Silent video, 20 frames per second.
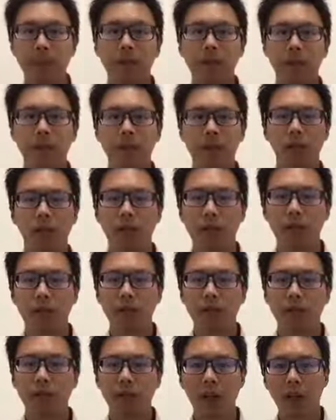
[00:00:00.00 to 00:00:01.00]
So that's it
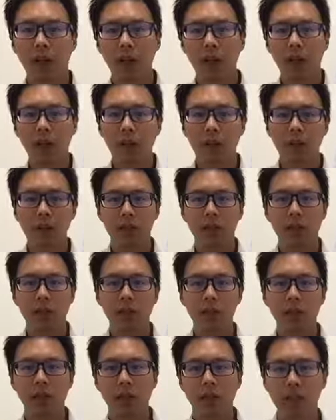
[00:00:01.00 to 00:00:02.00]
for today. I'll see
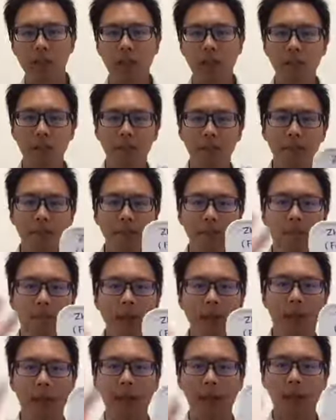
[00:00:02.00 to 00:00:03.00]
you next time.
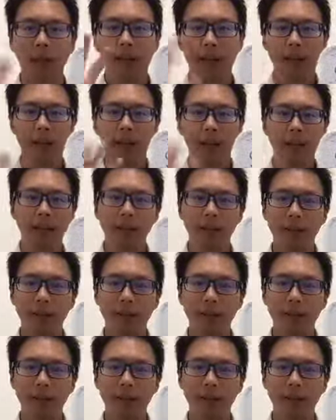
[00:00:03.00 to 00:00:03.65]
Bye.